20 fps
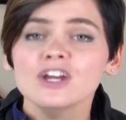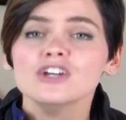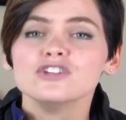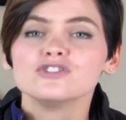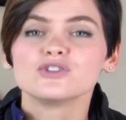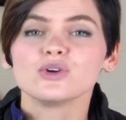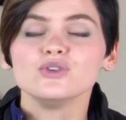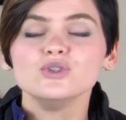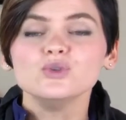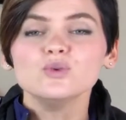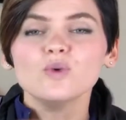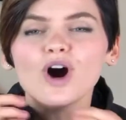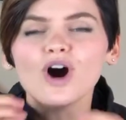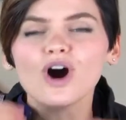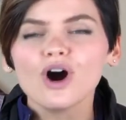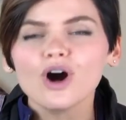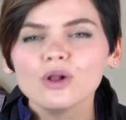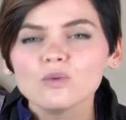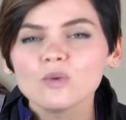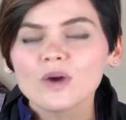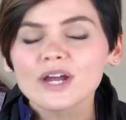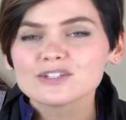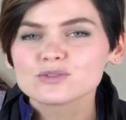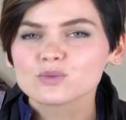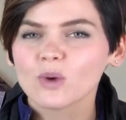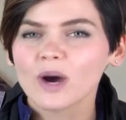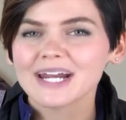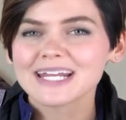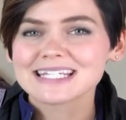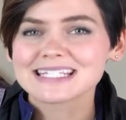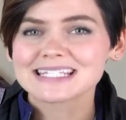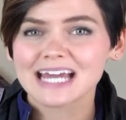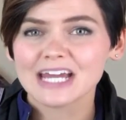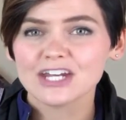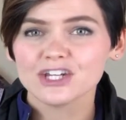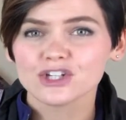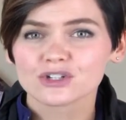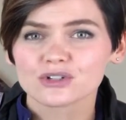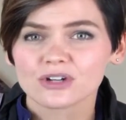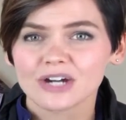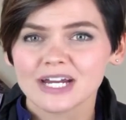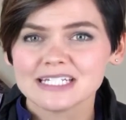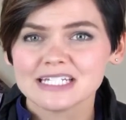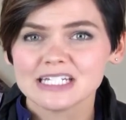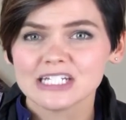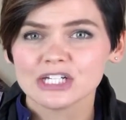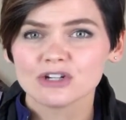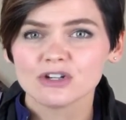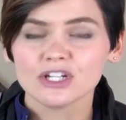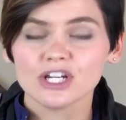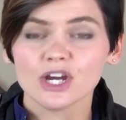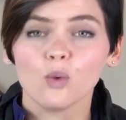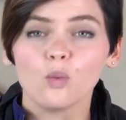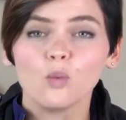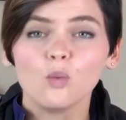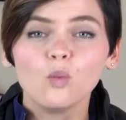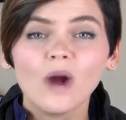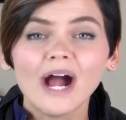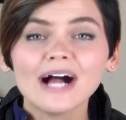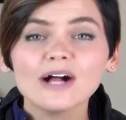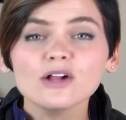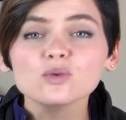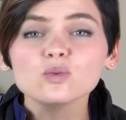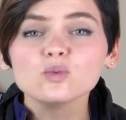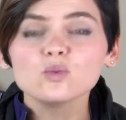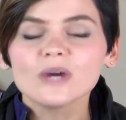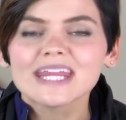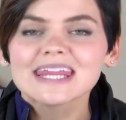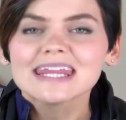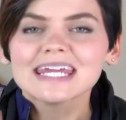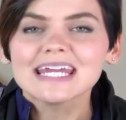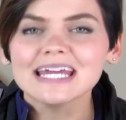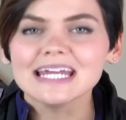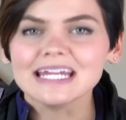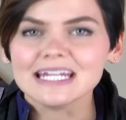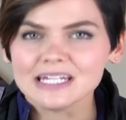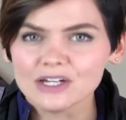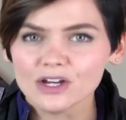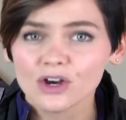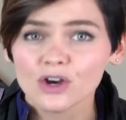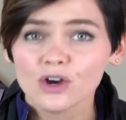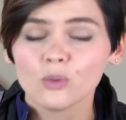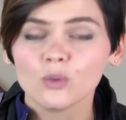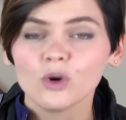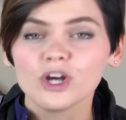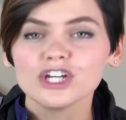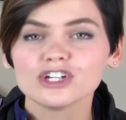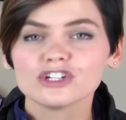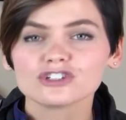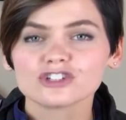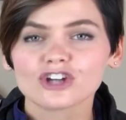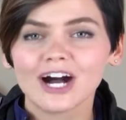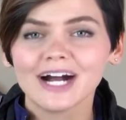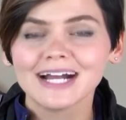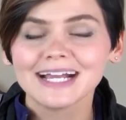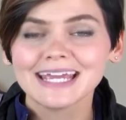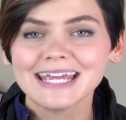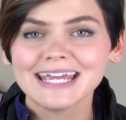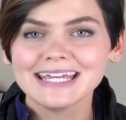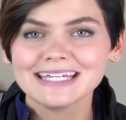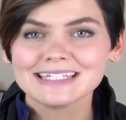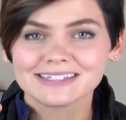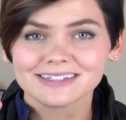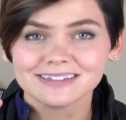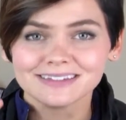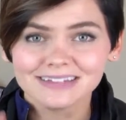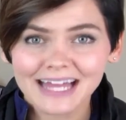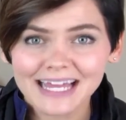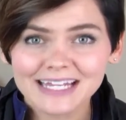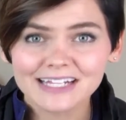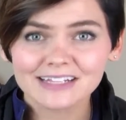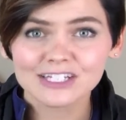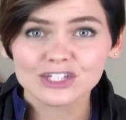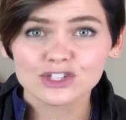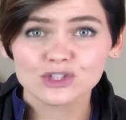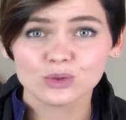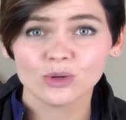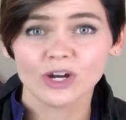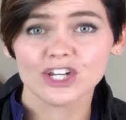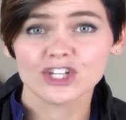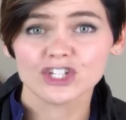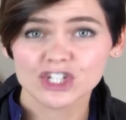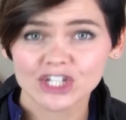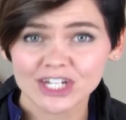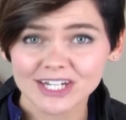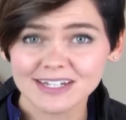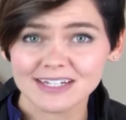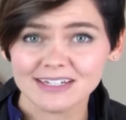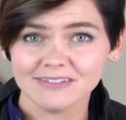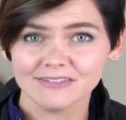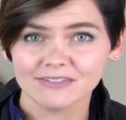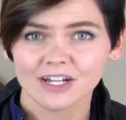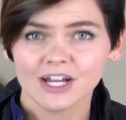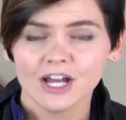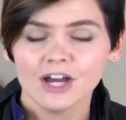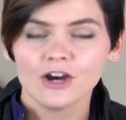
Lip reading: So you always want to set your criteria well within what your dog is likely to achieve.